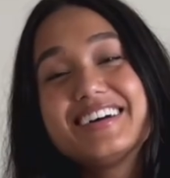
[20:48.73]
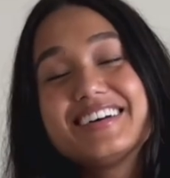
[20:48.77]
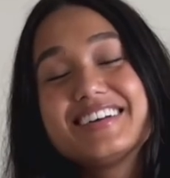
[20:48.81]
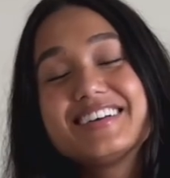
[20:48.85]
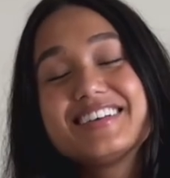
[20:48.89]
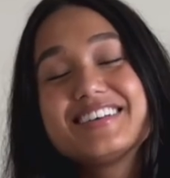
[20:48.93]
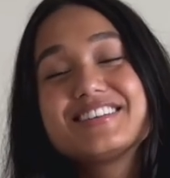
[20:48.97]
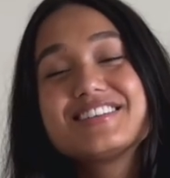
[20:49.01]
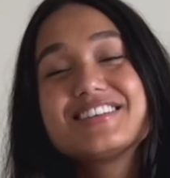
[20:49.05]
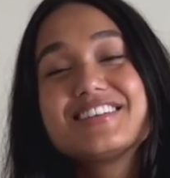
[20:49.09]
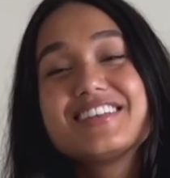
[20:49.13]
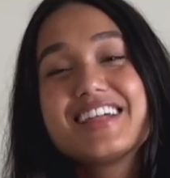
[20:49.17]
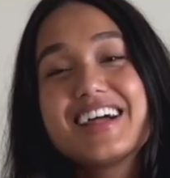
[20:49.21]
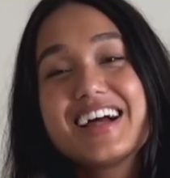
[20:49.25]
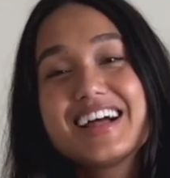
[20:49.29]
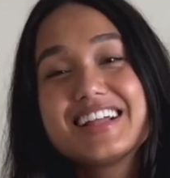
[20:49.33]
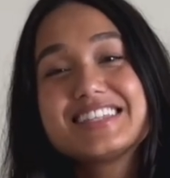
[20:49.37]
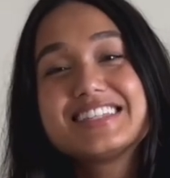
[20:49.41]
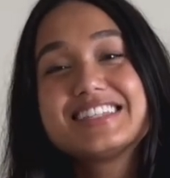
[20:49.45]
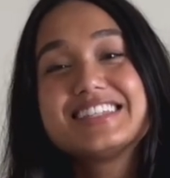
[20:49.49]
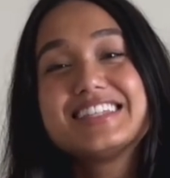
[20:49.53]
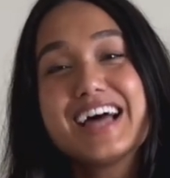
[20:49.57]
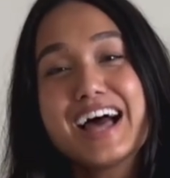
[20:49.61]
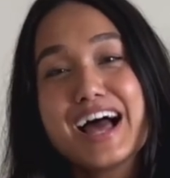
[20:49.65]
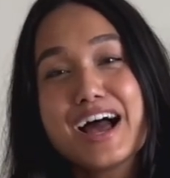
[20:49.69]
So
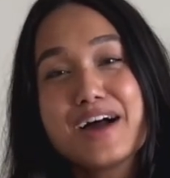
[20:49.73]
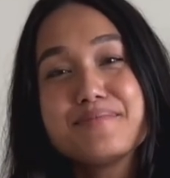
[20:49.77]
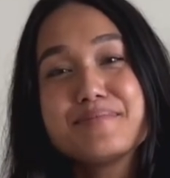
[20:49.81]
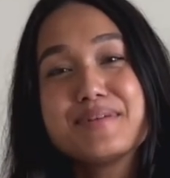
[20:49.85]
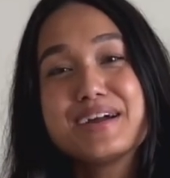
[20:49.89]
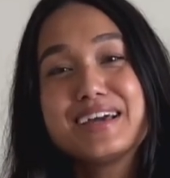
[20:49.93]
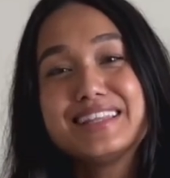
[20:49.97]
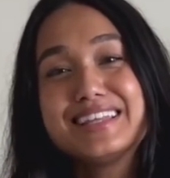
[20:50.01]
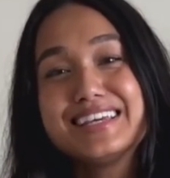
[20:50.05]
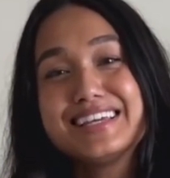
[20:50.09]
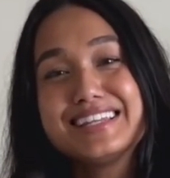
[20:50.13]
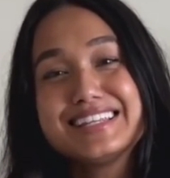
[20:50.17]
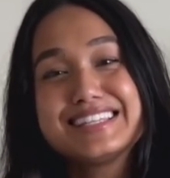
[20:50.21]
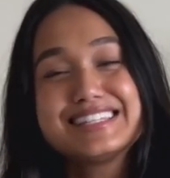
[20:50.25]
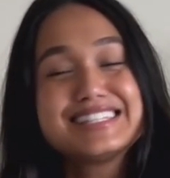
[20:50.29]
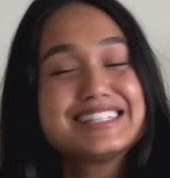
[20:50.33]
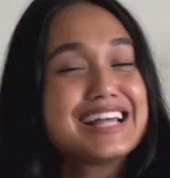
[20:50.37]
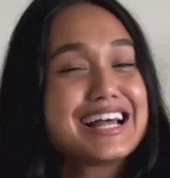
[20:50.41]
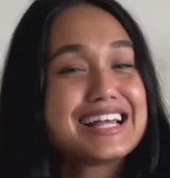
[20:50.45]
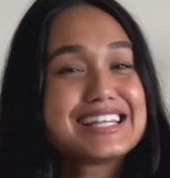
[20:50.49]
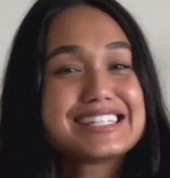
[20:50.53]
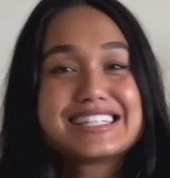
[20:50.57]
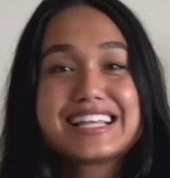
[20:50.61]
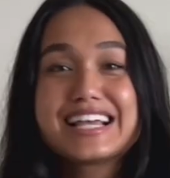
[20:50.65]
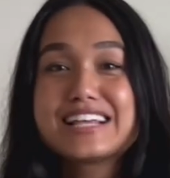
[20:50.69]
that's that, my ladies.
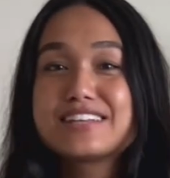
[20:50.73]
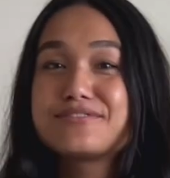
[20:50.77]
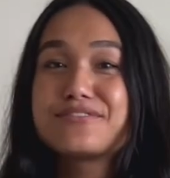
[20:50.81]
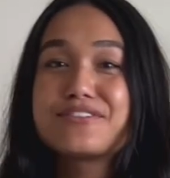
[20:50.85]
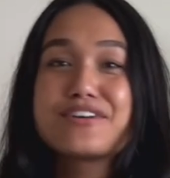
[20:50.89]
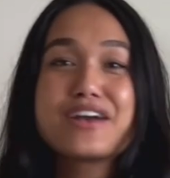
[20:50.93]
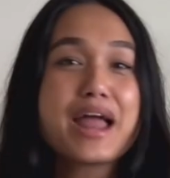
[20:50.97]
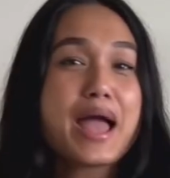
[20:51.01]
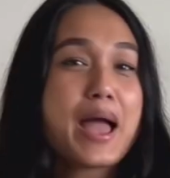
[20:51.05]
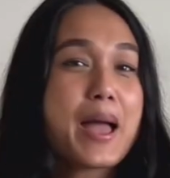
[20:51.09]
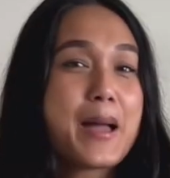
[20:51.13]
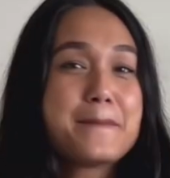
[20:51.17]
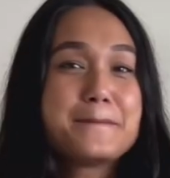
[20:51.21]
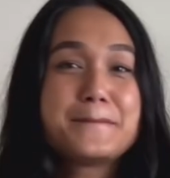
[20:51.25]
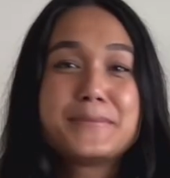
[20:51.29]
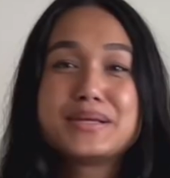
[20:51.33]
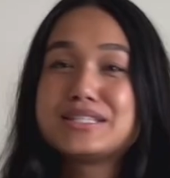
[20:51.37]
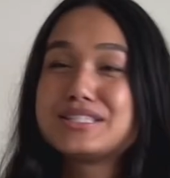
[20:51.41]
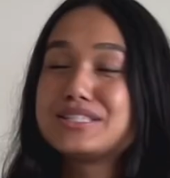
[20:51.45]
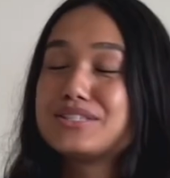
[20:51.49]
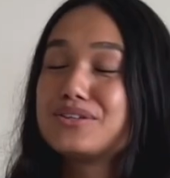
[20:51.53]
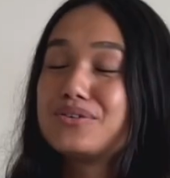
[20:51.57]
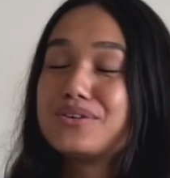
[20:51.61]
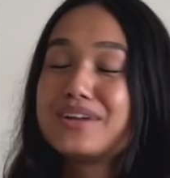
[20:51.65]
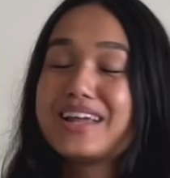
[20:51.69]
That's that for
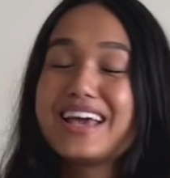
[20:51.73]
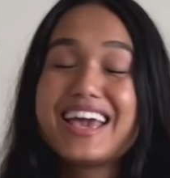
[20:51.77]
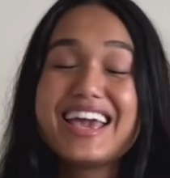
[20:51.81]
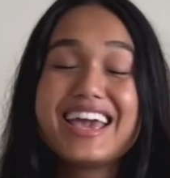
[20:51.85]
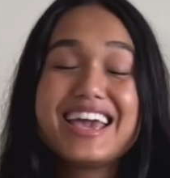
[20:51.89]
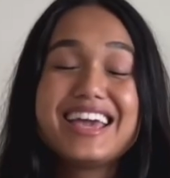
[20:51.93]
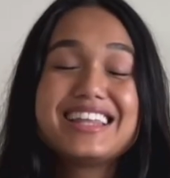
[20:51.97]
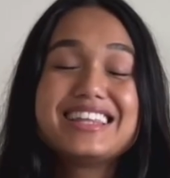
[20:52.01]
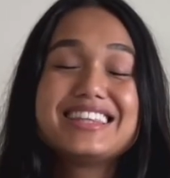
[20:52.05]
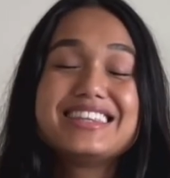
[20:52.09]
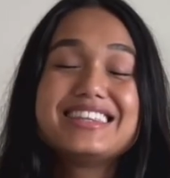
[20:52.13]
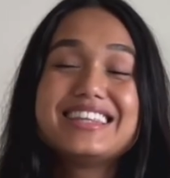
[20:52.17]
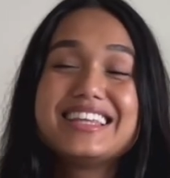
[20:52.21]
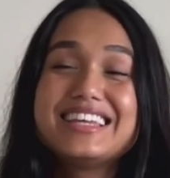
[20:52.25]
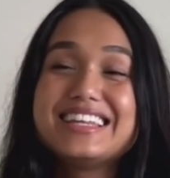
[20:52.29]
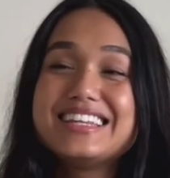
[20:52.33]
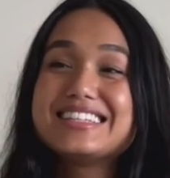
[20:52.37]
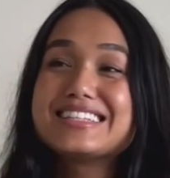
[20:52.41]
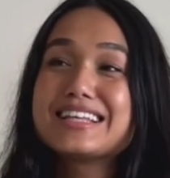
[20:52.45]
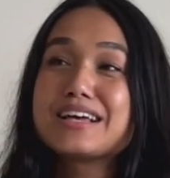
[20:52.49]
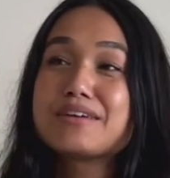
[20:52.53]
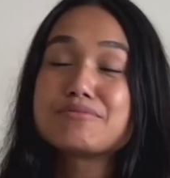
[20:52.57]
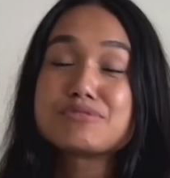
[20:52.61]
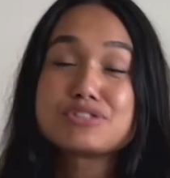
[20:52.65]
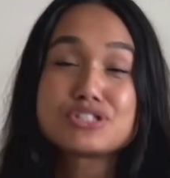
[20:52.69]
episode 8.
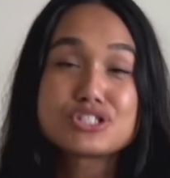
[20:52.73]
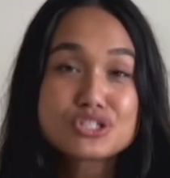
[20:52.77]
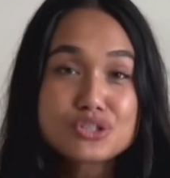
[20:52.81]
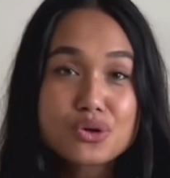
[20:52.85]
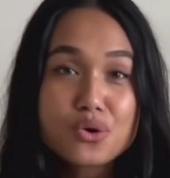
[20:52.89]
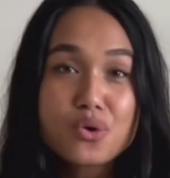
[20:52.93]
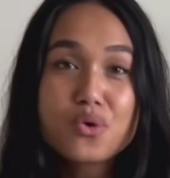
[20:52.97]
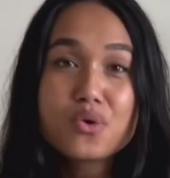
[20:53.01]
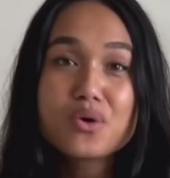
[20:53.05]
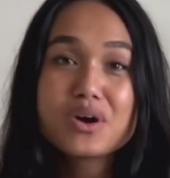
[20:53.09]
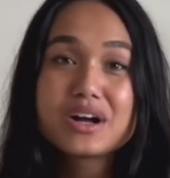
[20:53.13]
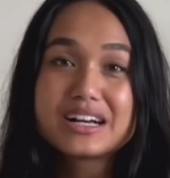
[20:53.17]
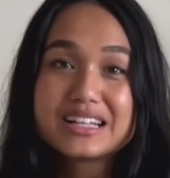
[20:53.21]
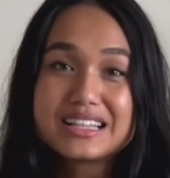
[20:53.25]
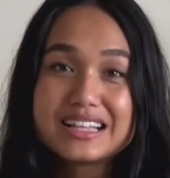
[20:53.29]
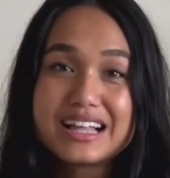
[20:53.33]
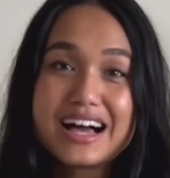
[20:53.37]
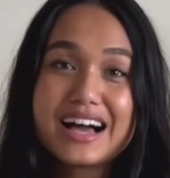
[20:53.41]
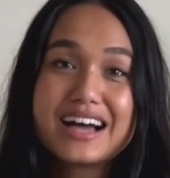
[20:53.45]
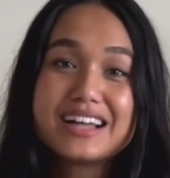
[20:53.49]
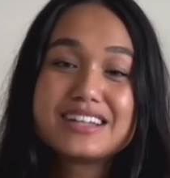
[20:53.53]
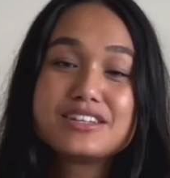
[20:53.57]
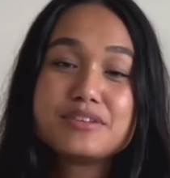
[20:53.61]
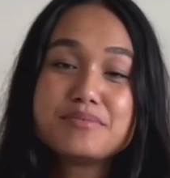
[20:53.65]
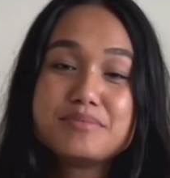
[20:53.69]
Ladies, I'm so
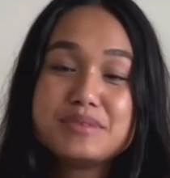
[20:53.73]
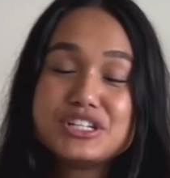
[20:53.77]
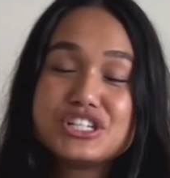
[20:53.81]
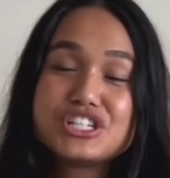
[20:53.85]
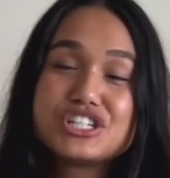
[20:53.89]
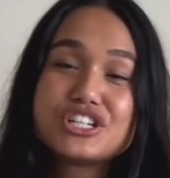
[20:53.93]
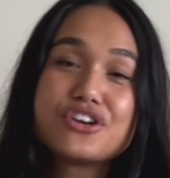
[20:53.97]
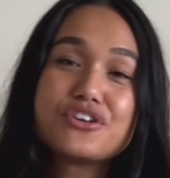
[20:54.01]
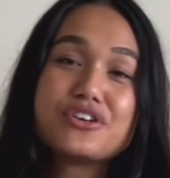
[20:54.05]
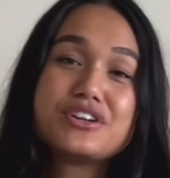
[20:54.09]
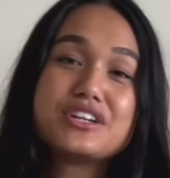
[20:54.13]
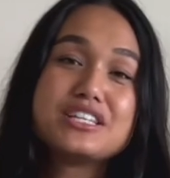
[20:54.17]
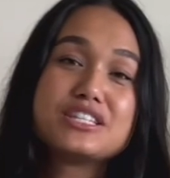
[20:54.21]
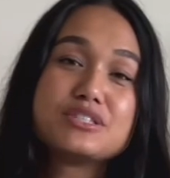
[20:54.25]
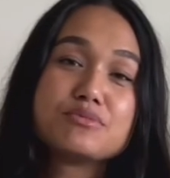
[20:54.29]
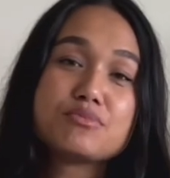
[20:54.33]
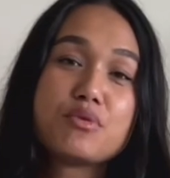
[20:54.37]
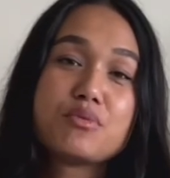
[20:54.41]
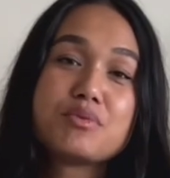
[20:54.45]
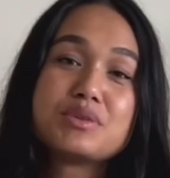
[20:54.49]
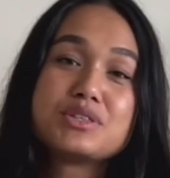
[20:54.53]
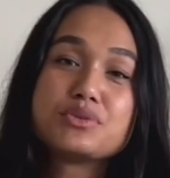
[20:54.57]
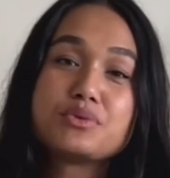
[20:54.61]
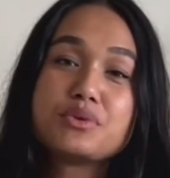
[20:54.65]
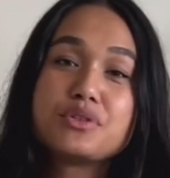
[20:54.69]
glad to be sharing these
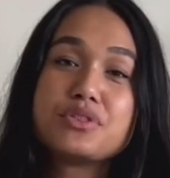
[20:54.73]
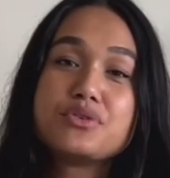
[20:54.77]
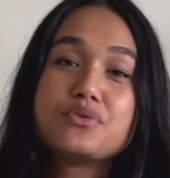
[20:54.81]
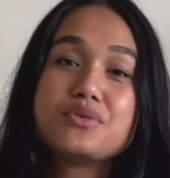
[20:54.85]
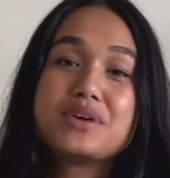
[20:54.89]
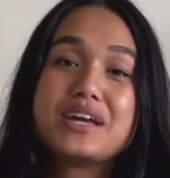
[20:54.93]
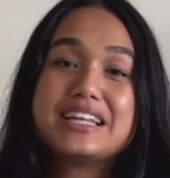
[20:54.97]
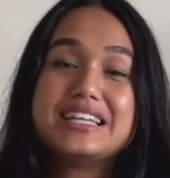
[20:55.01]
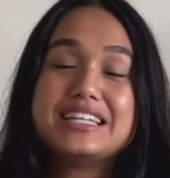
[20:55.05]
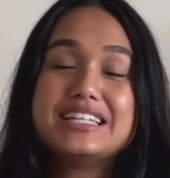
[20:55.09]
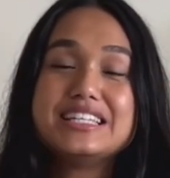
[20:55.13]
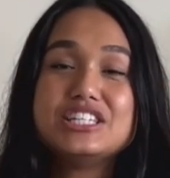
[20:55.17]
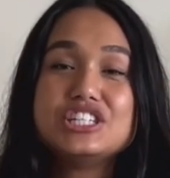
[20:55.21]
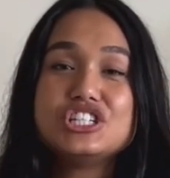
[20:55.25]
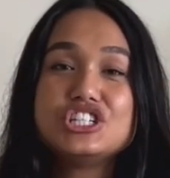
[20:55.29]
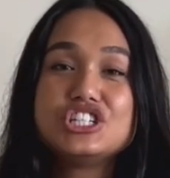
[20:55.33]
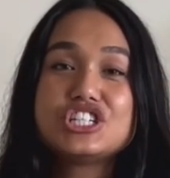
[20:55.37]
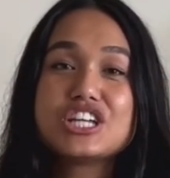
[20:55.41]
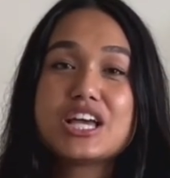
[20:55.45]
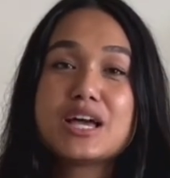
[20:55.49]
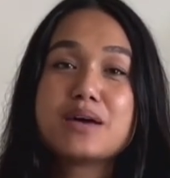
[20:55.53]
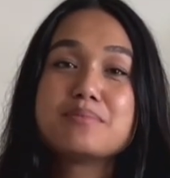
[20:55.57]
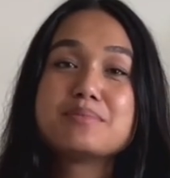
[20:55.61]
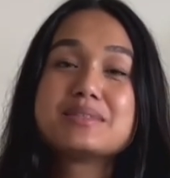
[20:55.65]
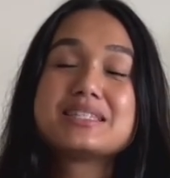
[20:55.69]
moments with you and these
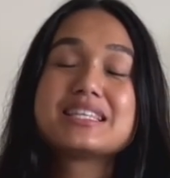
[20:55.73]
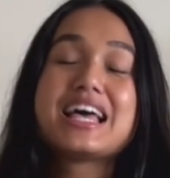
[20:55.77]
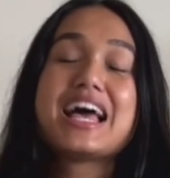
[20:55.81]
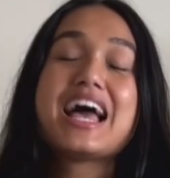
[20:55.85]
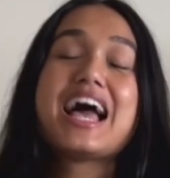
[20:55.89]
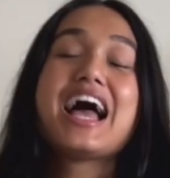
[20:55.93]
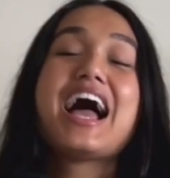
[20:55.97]
gems.